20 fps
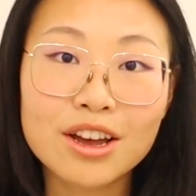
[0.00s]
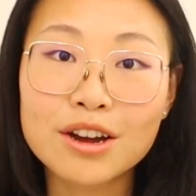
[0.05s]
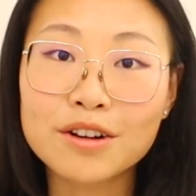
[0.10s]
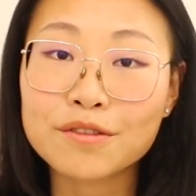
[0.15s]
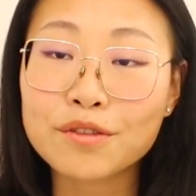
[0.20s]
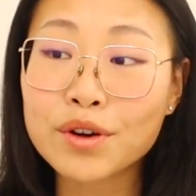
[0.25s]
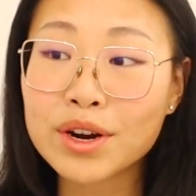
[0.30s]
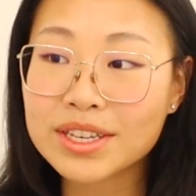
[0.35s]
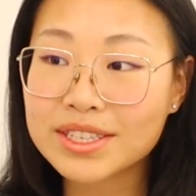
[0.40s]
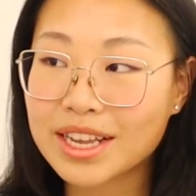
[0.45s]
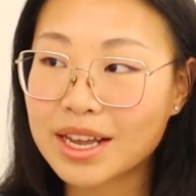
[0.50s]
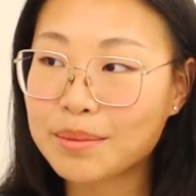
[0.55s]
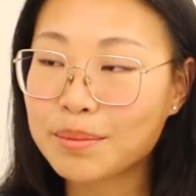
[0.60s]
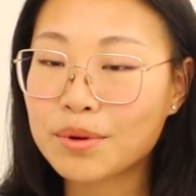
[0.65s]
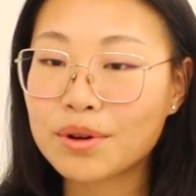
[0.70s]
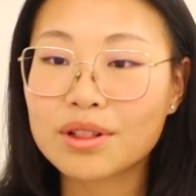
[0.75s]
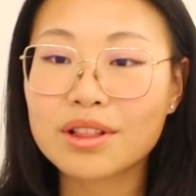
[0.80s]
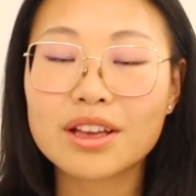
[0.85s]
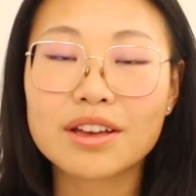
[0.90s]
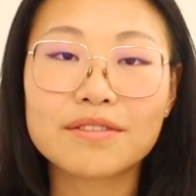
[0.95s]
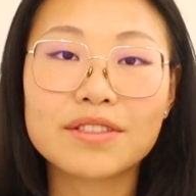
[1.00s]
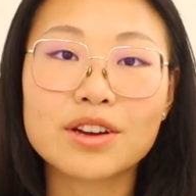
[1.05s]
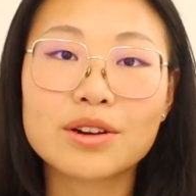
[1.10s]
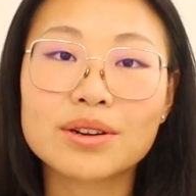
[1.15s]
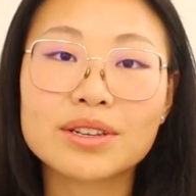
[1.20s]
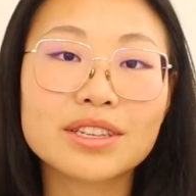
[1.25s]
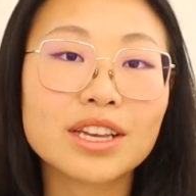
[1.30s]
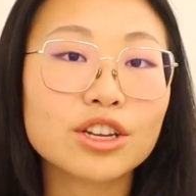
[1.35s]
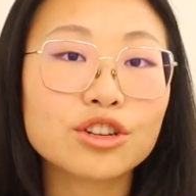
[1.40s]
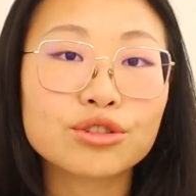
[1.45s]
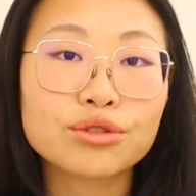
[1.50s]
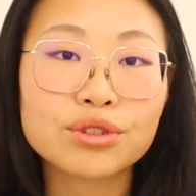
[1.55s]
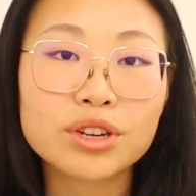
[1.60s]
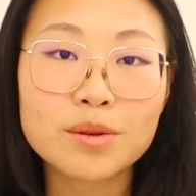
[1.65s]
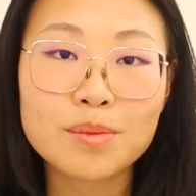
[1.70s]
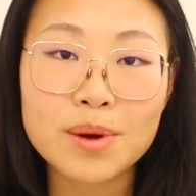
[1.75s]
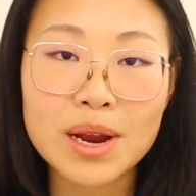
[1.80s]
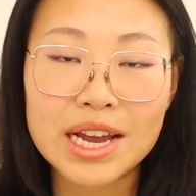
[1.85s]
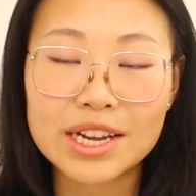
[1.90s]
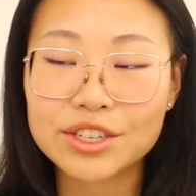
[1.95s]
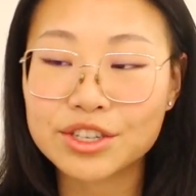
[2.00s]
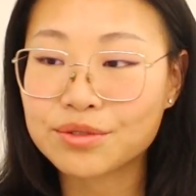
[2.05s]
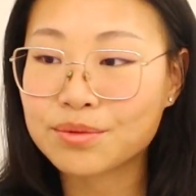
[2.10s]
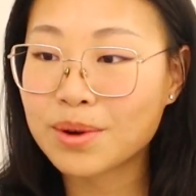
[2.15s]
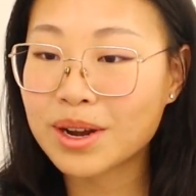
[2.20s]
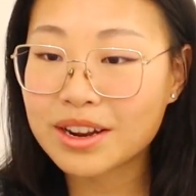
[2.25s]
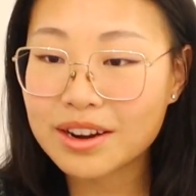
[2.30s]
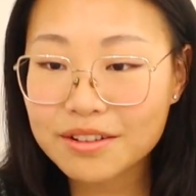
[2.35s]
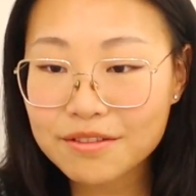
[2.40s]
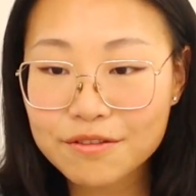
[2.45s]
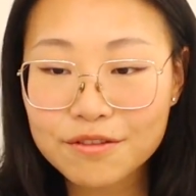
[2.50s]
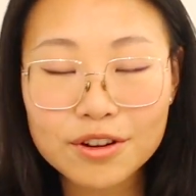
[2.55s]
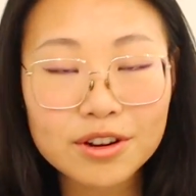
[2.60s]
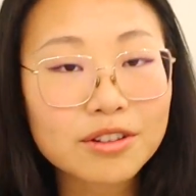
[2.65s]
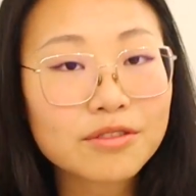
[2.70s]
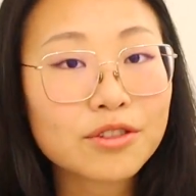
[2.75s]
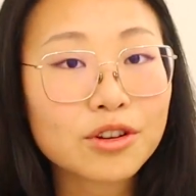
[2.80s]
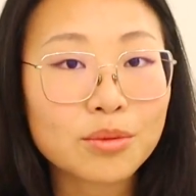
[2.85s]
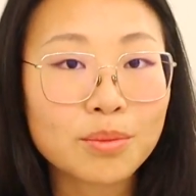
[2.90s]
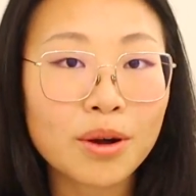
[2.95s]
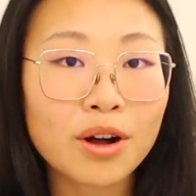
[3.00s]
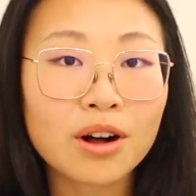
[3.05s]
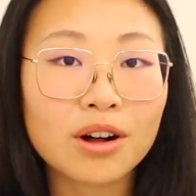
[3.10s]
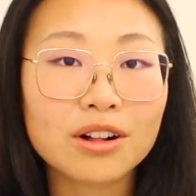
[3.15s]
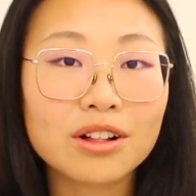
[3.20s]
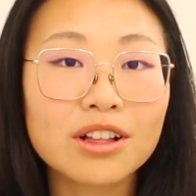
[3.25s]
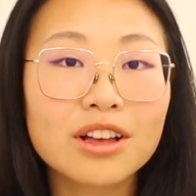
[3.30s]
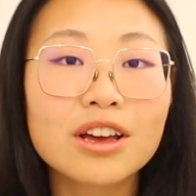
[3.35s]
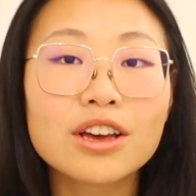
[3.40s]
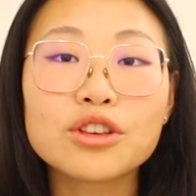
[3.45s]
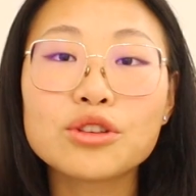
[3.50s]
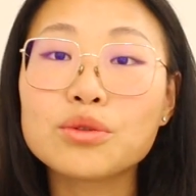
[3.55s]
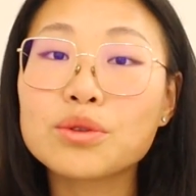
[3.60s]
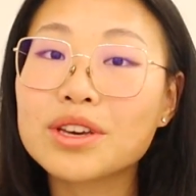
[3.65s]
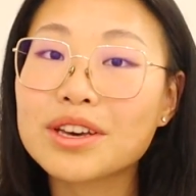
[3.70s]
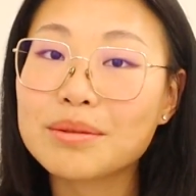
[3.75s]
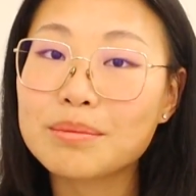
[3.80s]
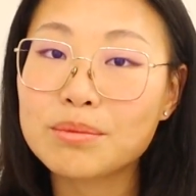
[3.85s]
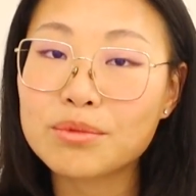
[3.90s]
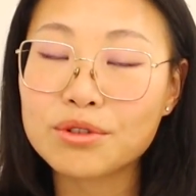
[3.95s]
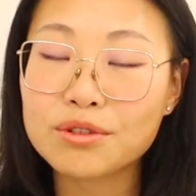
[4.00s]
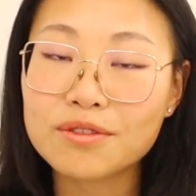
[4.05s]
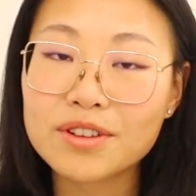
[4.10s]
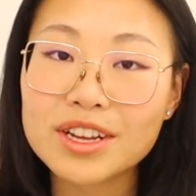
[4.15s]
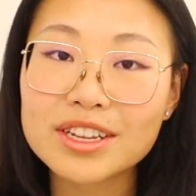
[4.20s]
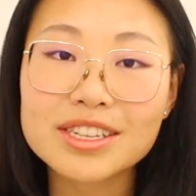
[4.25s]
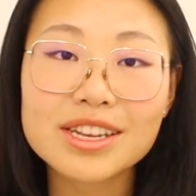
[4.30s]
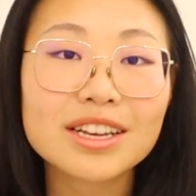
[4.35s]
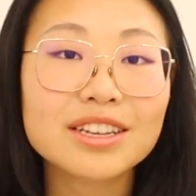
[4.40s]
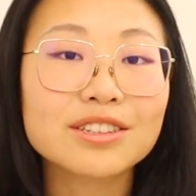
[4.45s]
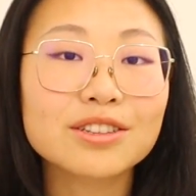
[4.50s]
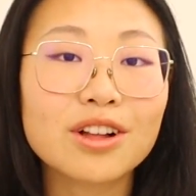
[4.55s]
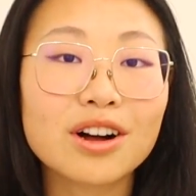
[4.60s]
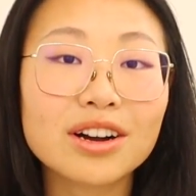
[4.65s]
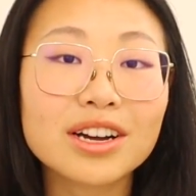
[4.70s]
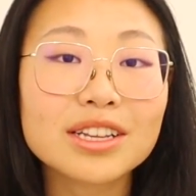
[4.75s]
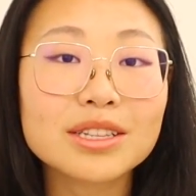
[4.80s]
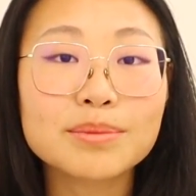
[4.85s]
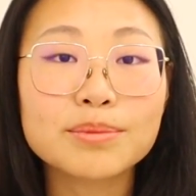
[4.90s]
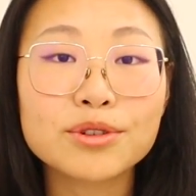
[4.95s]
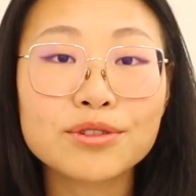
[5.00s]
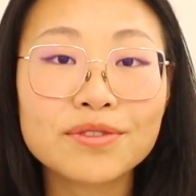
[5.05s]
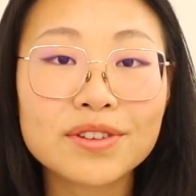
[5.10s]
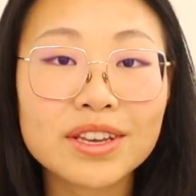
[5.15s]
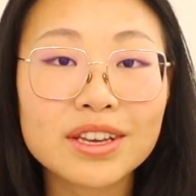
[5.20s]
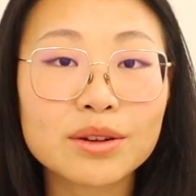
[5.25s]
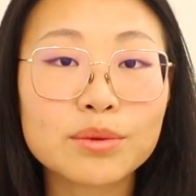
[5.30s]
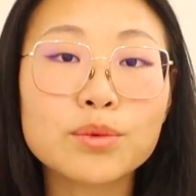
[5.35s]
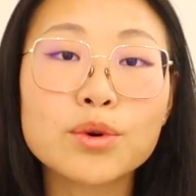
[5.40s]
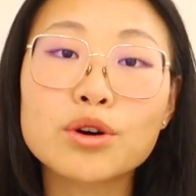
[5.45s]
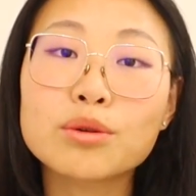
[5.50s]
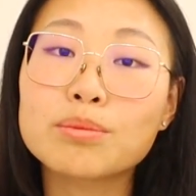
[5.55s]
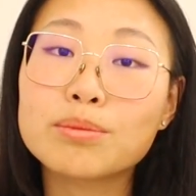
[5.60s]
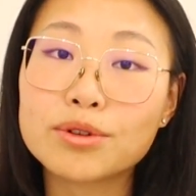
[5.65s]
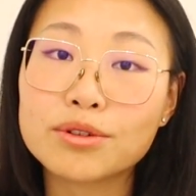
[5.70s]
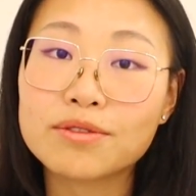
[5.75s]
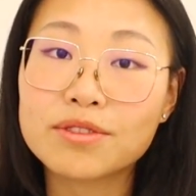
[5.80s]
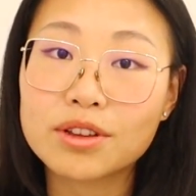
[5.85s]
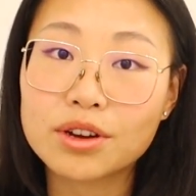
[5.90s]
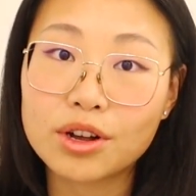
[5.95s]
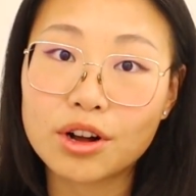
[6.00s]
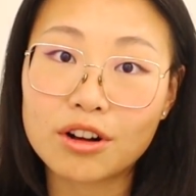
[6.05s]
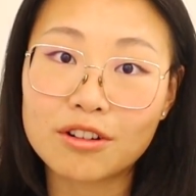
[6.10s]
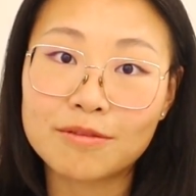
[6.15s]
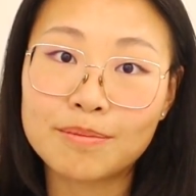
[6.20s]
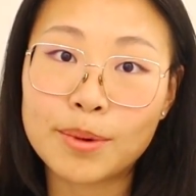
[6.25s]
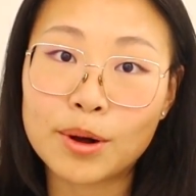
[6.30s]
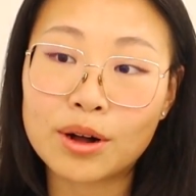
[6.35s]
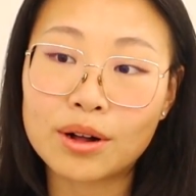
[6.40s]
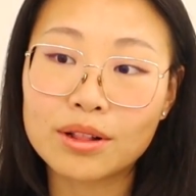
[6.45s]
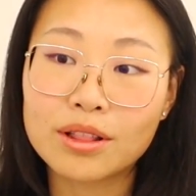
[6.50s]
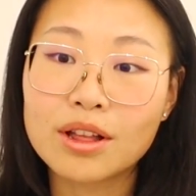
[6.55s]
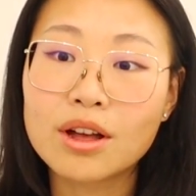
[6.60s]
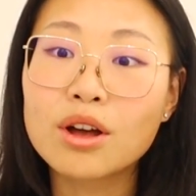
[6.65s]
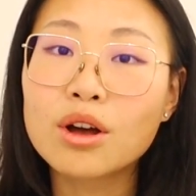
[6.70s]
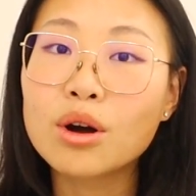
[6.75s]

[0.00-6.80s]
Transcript: For example, if there is a tree branch right in front of your ball, you can move it as long as moving it won't move the golf ball.